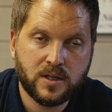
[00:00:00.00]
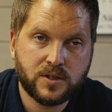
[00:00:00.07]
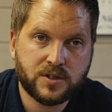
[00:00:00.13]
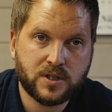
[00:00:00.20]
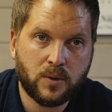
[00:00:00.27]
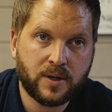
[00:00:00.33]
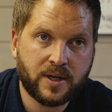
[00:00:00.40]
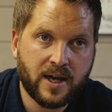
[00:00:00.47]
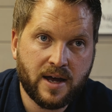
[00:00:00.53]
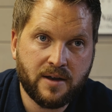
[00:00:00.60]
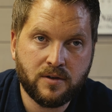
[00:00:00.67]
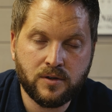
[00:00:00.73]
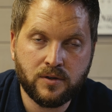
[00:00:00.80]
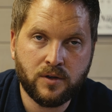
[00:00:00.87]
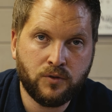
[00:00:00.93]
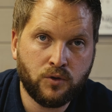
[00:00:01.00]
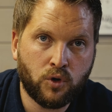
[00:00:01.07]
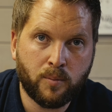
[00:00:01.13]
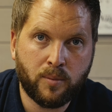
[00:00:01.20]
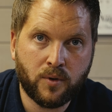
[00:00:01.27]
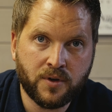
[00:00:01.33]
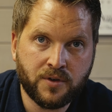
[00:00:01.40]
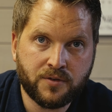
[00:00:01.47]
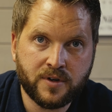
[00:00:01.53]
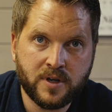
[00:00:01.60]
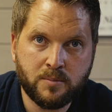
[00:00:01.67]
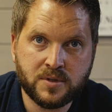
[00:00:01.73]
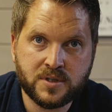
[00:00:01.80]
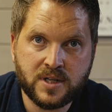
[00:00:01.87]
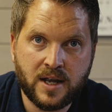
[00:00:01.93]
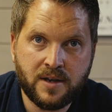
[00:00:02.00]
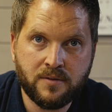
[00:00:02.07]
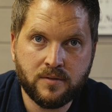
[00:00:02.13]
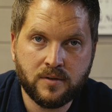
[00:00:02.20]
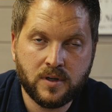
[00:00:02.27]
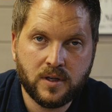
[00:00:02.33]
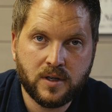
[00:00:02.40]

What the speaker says: So again, at 0.3%,